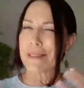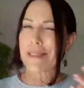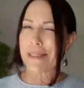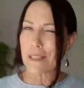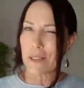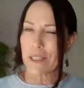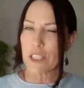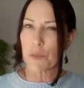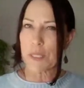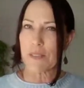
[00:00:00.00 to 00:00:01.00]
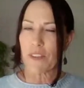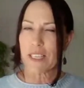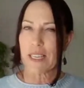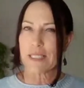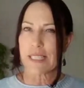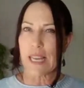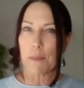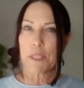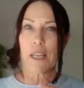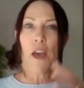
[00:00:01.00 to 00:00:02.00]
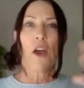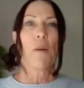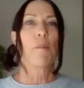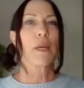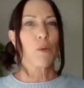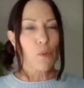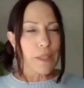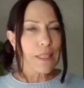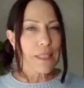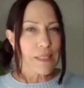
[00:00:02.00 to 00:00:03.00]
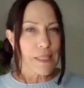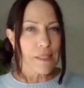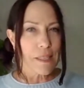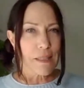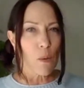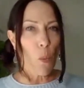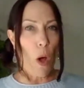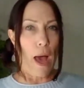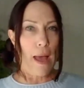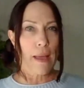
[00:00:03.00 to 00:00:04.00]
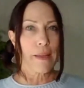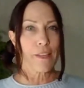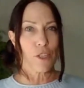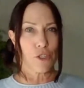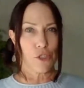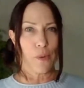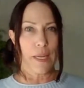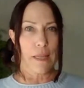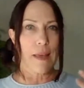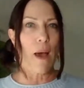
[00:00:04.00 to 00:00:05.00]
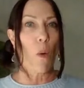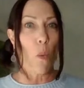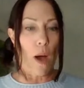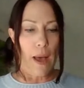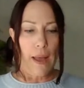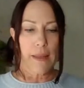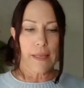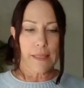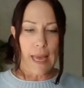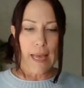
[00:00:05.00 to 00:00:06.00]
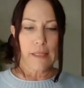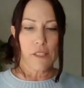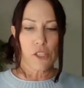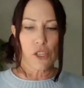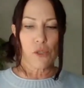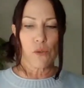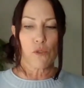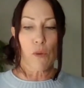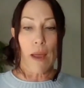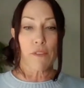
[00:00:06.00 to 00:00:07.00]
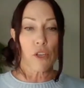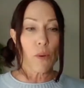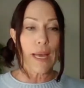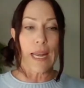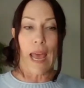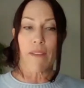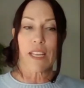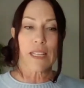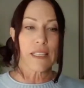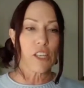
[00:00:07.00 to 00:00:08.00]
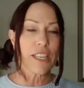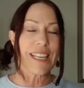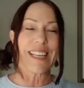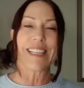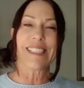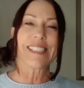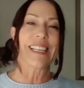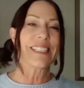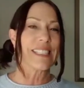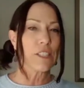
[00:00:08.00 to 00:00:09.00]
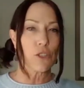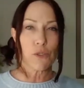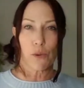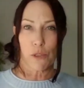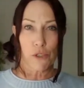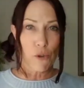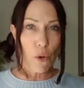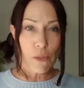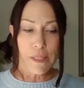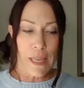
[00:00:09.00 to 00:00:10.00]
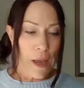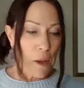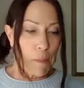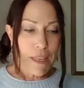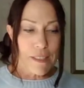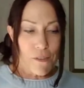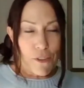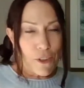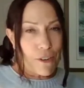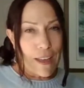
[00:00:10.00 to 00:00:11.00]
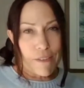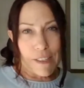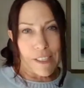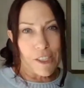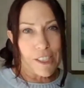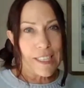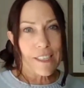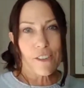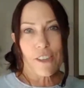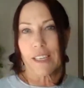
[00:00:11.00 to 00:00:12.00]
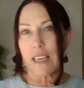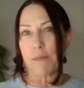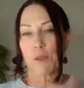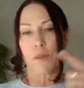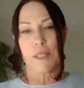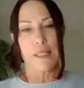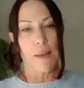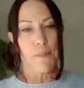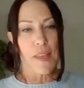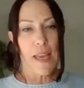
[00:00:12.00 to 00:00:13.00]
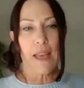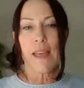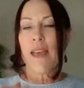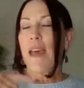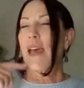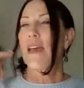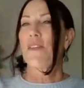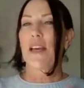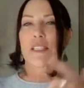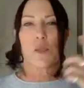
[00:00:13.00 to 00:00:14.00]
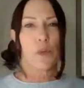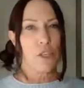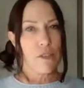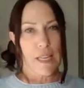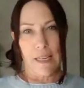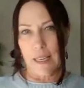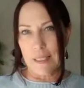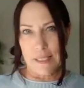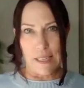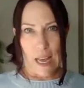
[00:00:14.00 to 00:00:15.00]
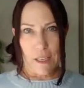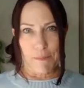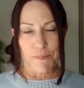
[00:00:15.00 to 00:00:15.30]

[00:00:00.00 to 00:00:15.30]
necessarily the specific steps, but it really gets into the why you're doing it, that why that tends to drive you. And having clarity is essential towards your goals, because if you don't have clarity, you're going to keep doing the same thing. And that's where you tend to get stuck.